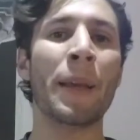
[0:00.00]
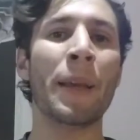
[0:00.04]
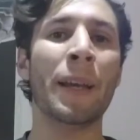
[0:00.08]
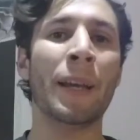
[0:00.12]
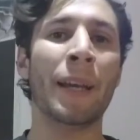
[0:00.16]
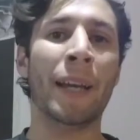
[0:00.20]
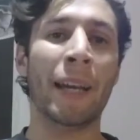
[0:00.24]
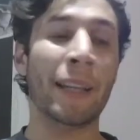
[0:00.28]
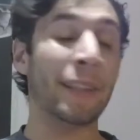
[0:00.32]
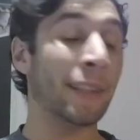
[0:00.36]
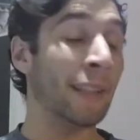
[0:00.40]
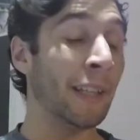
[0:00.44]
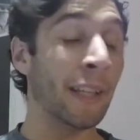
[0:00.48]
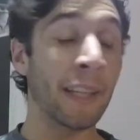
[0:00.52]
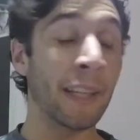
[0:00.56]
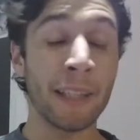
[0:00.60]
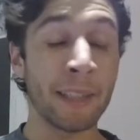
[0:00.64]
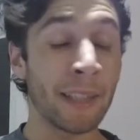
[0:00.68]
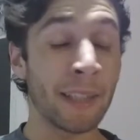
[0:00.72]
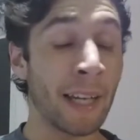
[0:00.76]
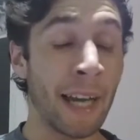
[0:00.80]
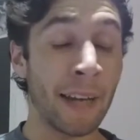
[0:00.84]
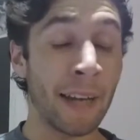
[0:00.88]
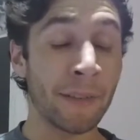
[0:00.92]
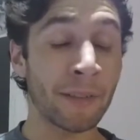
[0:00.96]
At the
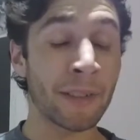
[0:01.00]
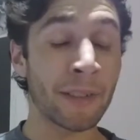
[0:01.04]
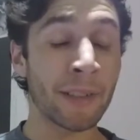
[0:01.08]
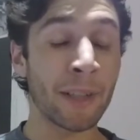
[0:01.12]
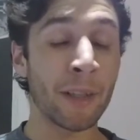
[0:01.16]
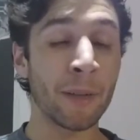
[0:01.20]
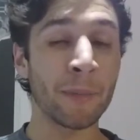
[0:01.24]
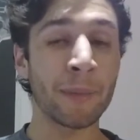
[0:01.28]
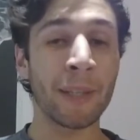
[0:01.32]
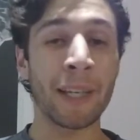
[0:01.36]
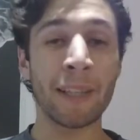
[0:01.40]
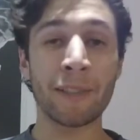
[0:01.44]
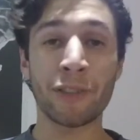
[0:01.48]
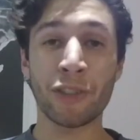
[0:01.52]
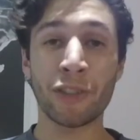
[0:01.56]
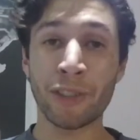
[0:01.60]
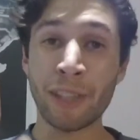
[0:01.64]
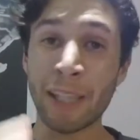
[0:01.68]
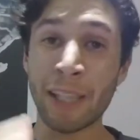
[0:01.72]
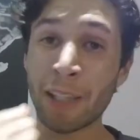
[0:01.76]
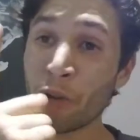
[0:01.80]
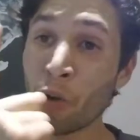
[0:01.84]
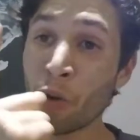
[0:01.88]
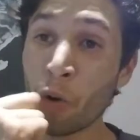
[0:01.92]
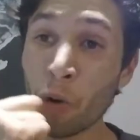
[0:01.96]
end, I have to tell them the answer is
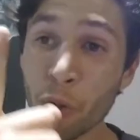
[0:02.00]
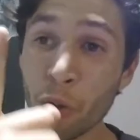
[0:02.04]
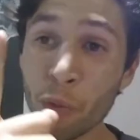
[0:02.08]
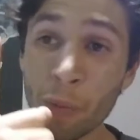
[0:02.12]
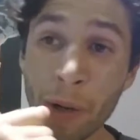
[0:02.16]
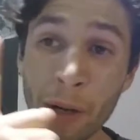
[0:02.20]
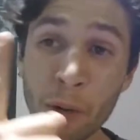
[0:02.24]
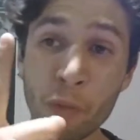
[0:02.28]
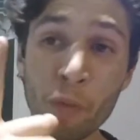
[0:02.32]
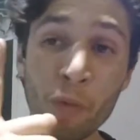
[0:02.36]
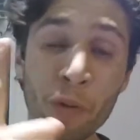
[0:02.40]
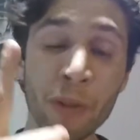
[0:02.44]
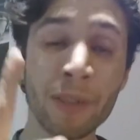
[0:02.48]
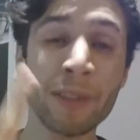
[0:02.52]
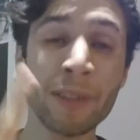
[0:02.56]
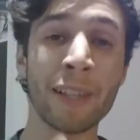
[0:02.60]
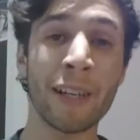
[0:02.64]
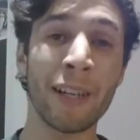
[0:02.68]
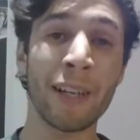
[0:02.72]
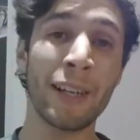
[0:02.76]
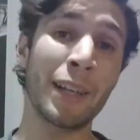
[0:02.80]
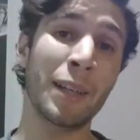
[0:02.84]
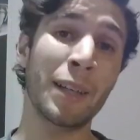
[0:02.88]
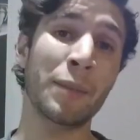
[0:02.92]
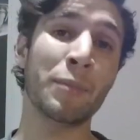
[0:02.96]
that you only ran one
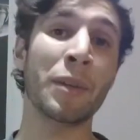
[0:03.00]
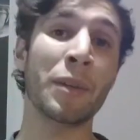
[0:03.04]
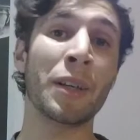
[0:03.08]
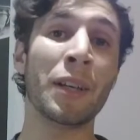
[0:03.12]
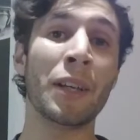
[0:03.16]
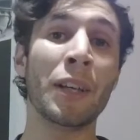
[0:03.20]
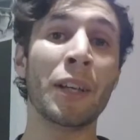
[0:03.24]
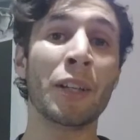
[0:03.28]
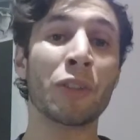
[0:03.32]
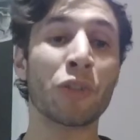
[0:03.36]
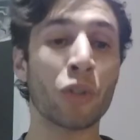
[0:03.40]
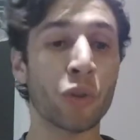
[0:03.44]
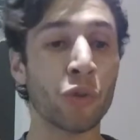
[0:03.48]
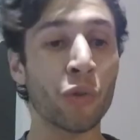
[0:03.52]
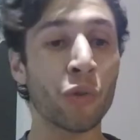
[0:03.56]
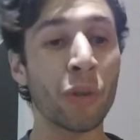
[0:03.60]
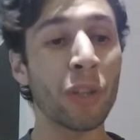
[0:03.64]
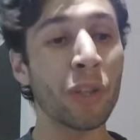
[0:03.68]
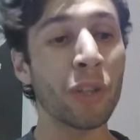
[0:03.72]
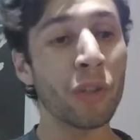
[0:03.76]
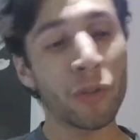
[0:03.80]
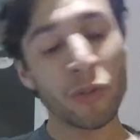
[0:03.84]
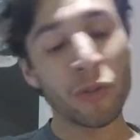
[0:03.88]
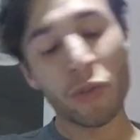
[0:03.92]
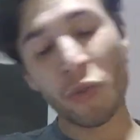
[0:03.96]
time. So
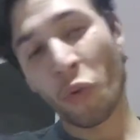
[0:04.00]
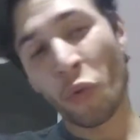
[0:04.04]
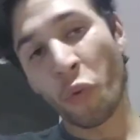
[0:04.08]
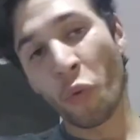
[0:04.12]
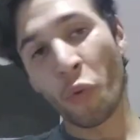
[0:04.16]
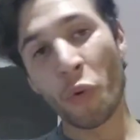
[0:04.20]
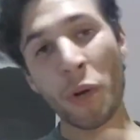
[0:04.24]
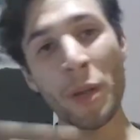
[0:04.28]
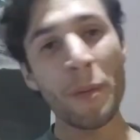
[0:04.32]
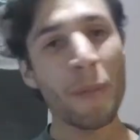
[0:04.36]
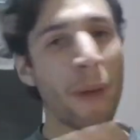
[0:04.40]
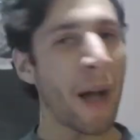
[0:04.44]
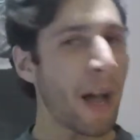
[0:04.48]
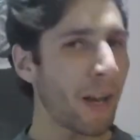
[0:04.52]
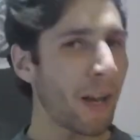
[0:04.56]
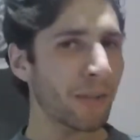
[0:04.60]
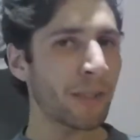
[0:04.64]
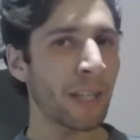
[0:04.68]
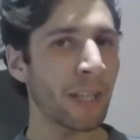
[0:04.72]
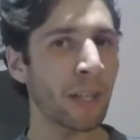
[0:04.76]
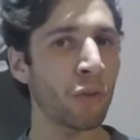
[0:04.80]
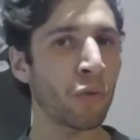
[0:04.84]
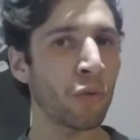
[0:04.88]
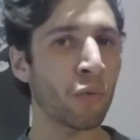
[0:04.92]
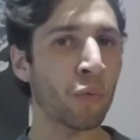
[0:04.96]
during those 3 miles
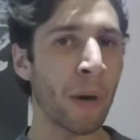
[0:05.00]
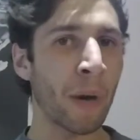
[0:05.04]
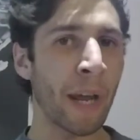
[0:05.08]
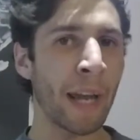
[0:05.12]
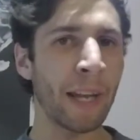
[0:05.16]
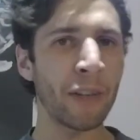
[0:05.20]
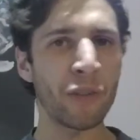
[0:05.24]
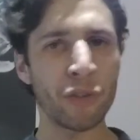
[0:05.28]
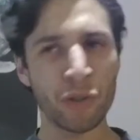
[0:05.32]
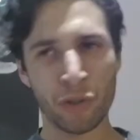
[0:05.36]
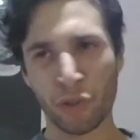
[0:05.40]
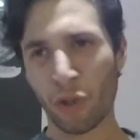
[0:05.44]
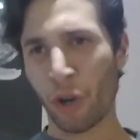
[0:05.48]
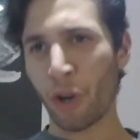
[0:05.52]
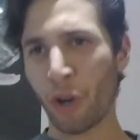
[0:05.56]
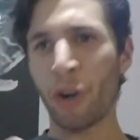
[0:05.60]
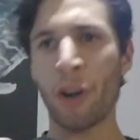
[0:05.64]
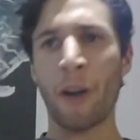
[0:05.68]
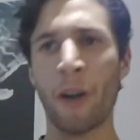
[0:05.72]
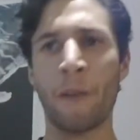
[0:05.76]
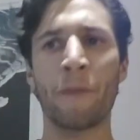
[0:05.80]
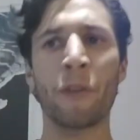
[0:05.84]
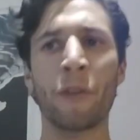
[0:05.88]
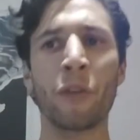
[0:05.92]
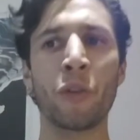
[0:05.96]
that you ran, you started
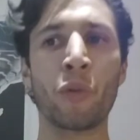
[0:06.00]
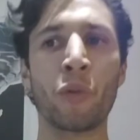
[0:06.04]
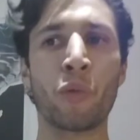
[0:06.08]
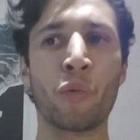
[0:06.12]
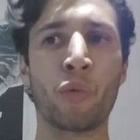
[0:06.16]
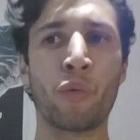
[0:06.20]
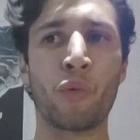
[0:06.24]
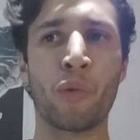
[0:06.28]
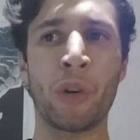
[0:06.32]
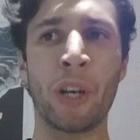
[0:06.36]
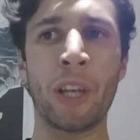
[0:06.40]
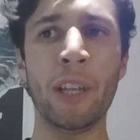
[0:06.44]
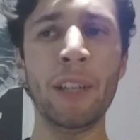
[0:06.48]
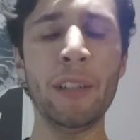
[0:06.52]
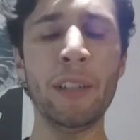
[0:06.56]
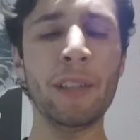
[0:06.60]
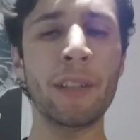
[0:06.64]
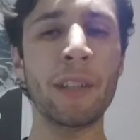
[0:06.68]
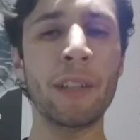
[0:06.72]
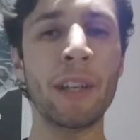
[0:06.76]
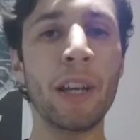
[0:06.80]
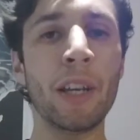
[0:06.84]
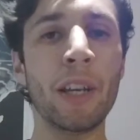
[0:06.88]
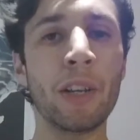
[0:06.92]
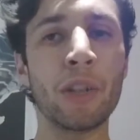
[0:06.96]
off feeling
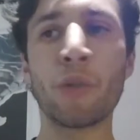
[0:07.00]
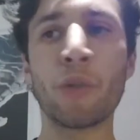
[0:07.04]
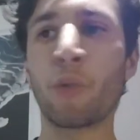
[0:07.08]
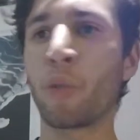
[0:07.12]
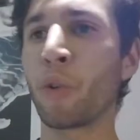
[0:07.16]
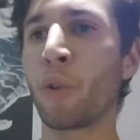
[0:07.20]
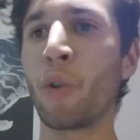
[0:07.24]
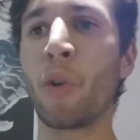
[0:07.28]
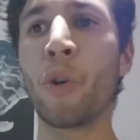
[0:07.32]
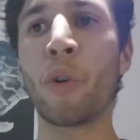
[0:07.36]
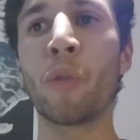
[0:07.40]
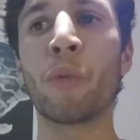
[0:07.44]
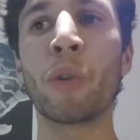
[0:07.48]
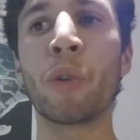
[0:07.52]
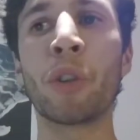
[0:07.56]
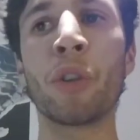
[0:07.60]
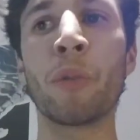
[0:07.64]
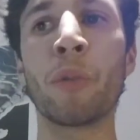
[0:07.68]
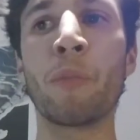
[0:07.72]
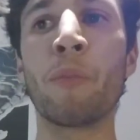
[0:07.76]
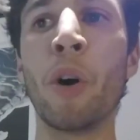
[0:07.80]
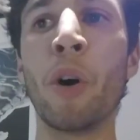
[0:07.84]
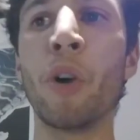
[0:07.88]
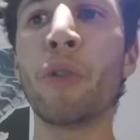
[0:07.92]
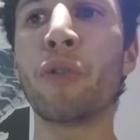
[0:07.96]
great. You were going with
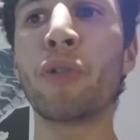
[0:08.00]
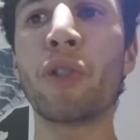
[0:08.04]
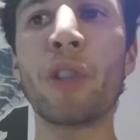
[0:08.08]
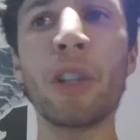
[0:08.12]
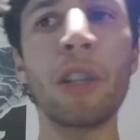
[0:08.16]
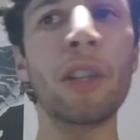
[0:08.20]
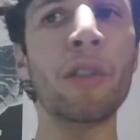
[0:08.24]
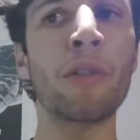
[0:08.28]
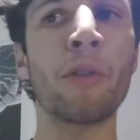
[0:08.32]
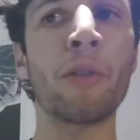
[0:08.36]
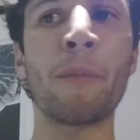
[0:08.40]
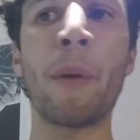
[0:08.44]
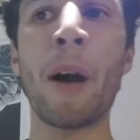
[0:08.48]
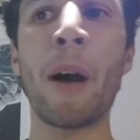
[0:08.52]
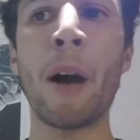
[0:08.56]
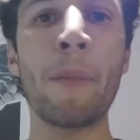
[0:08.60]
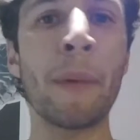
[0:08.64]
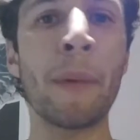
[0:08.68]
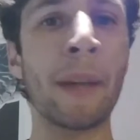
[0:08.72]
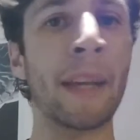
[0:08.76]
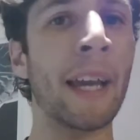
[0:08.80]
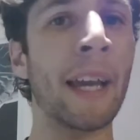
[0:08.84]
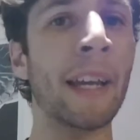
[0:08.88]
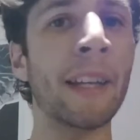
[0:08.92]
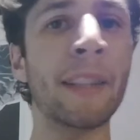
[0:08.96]
your motion, your
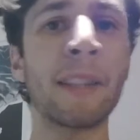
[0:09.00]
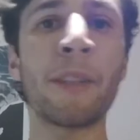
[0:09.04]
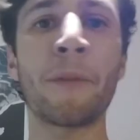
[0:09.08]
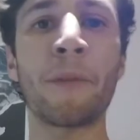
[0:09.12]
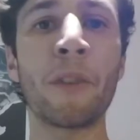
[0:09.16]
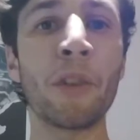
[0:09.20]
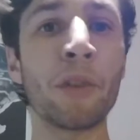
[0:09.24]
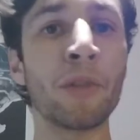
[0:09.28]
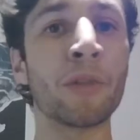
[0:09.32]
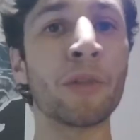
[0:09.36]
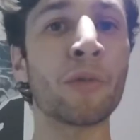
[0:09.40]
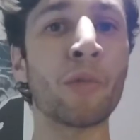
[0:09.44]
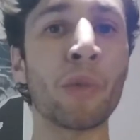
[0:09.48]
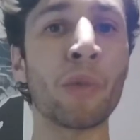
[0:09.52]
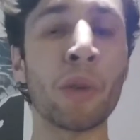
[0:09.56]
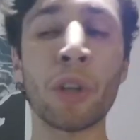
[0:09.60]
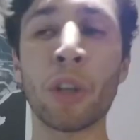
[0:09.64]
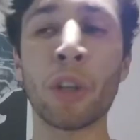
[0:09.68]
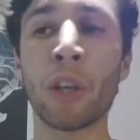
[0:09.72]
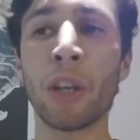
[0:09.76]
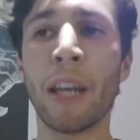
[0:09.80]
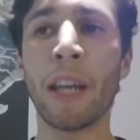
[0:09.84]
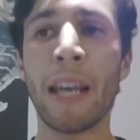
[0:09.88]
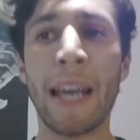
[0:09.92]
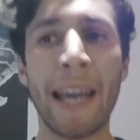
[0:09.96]
biomechanics, and feeling really
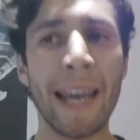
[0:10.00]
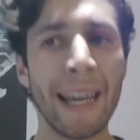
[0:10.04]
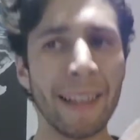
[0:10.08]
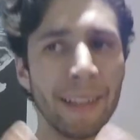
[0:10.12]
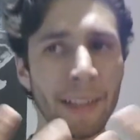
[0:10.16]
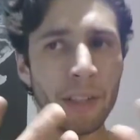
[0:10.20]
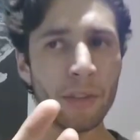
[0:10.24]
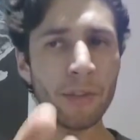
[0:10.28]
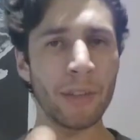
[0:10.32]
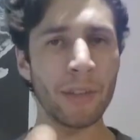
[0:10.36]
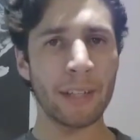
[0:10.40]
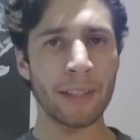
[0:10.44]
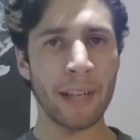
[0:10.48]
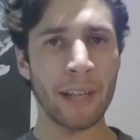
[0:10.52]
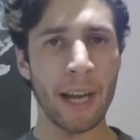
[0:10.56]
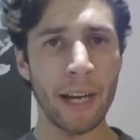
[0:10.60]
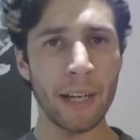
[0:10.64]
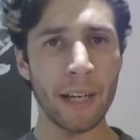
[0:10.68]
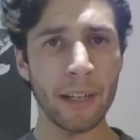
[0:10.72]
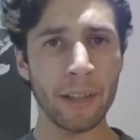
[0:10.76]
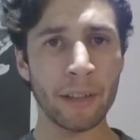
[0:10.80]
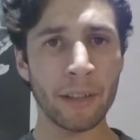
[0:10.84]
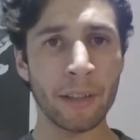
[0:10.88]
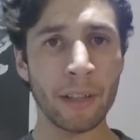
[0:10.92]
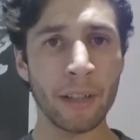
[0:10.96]
good. And then you get
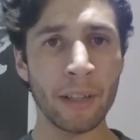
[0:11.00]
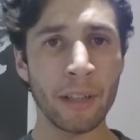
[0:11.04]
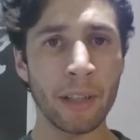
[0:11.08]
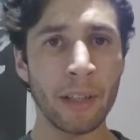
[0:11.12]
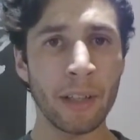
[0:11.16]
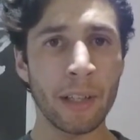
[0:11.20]
tired.